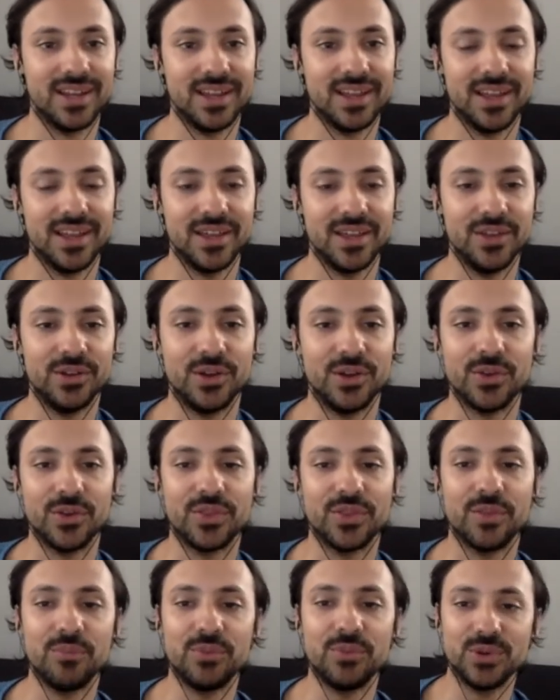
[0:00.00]

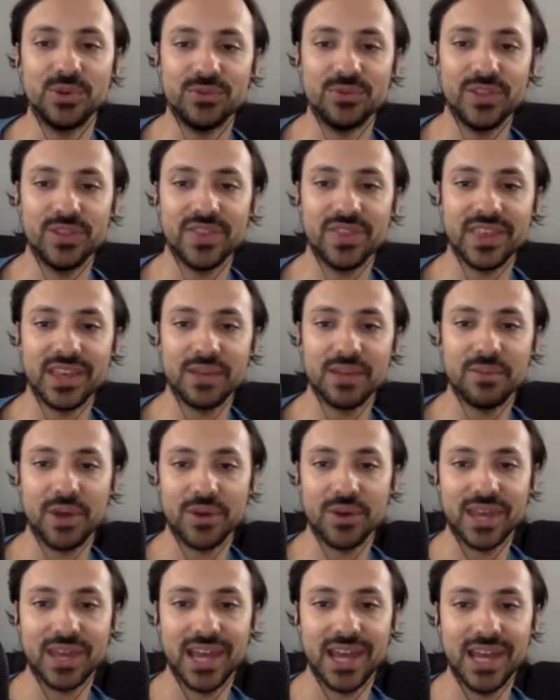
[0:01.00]
The beautiful thing
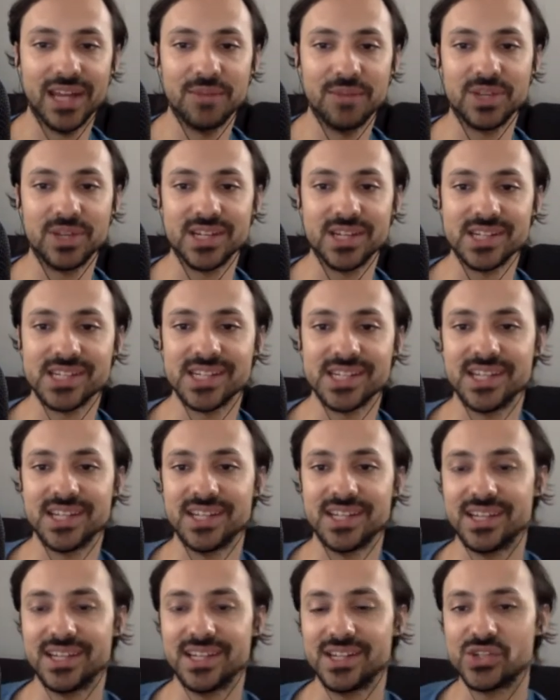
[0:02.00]
about cannabis
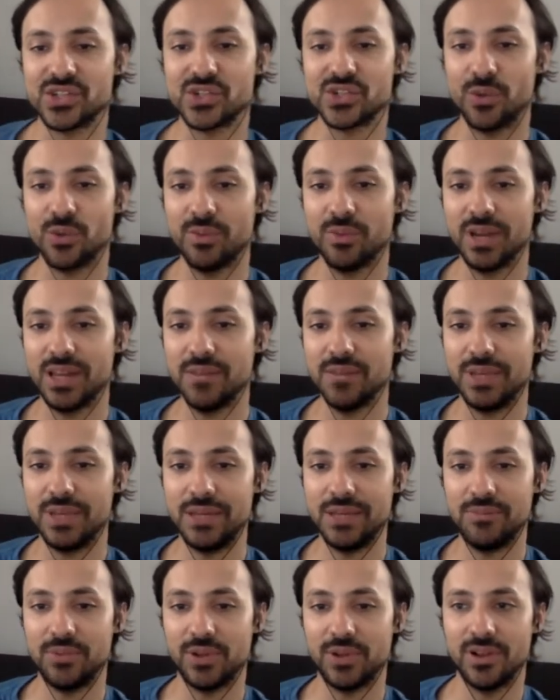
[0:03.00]
is so many
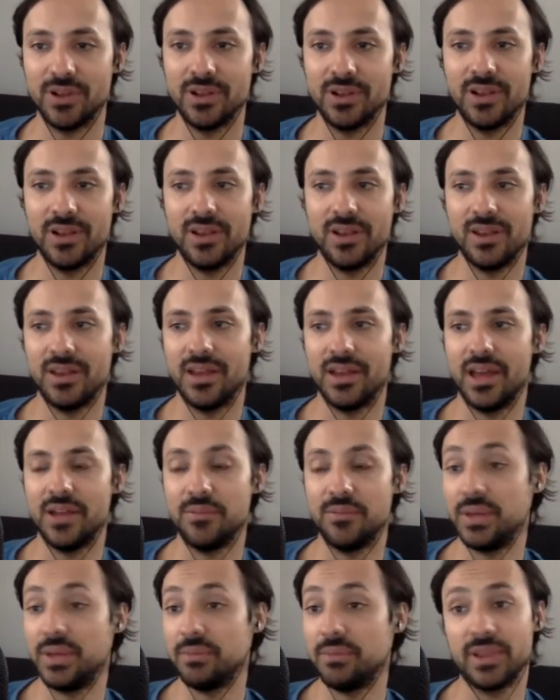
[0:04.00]
people
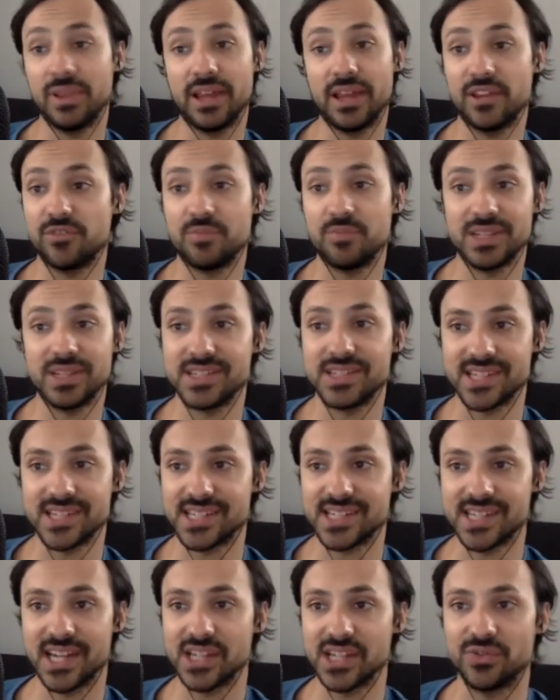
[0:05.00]
and people that have been
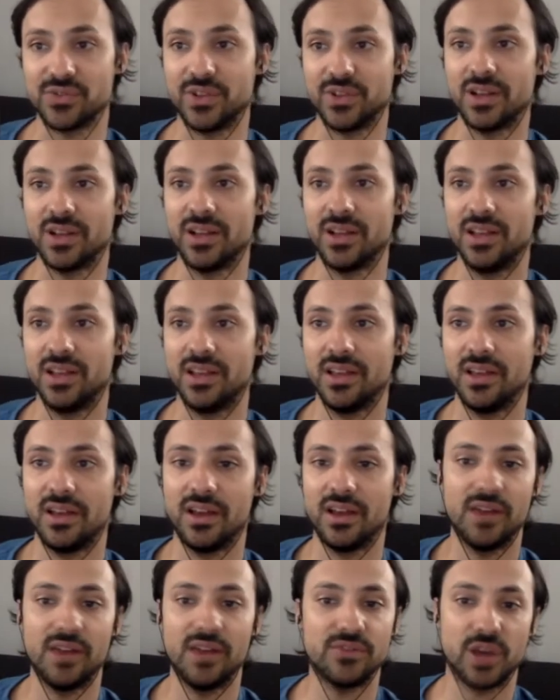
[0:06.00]
successful
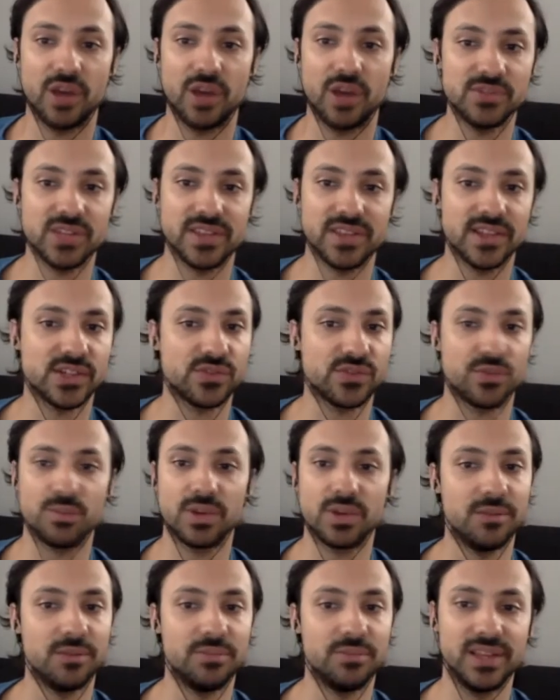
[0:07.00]
have come to this from a
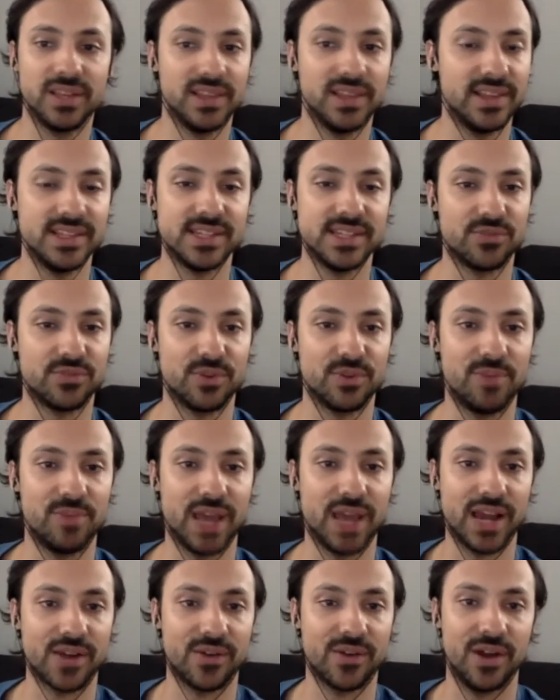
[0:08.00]
completely different
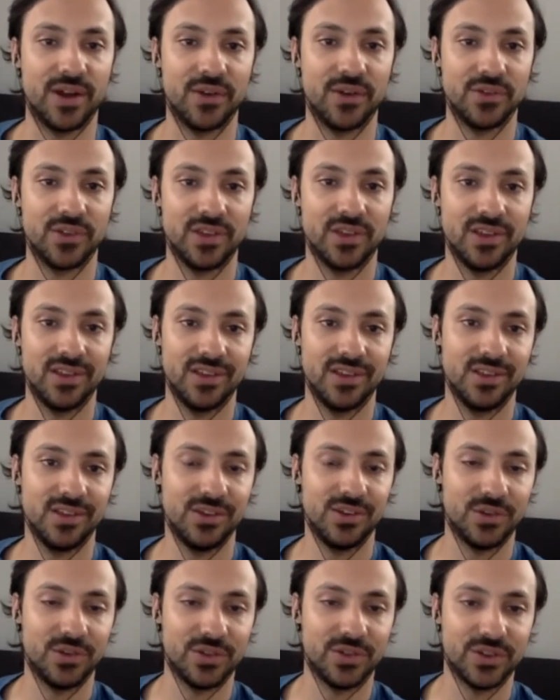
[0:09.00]
background.
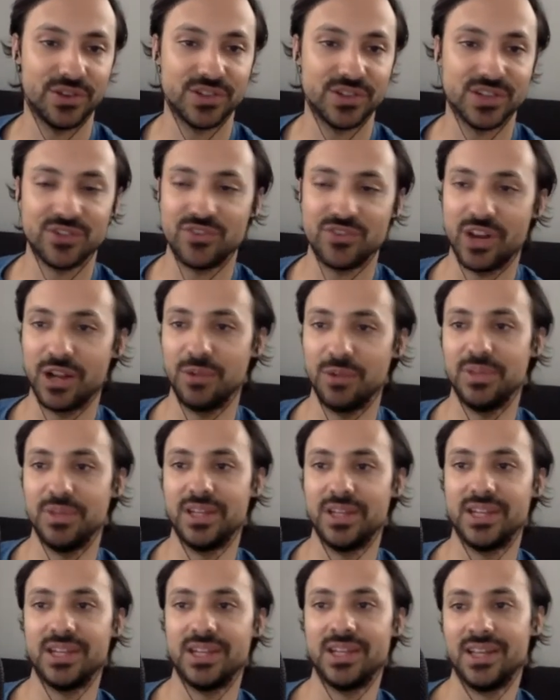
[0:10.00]
There's a
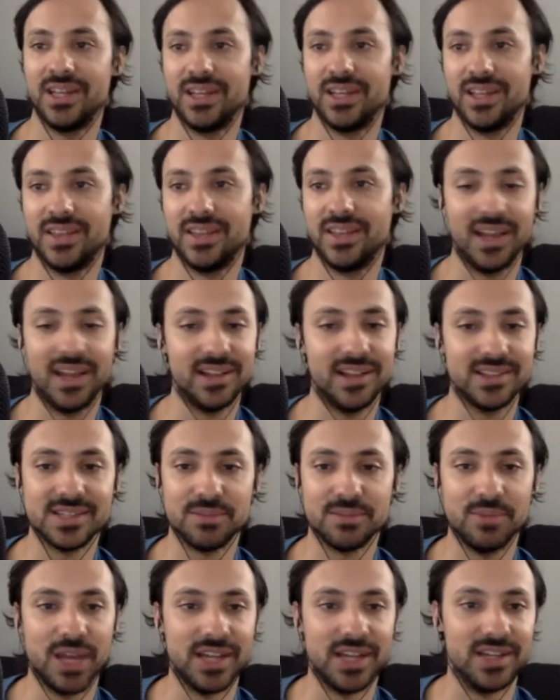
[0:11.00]
gentleman, Niall
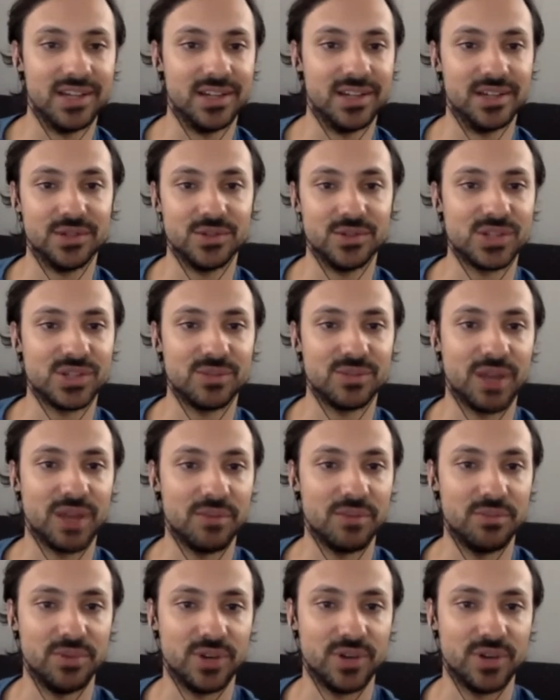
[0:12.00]
Demena, who's in my book.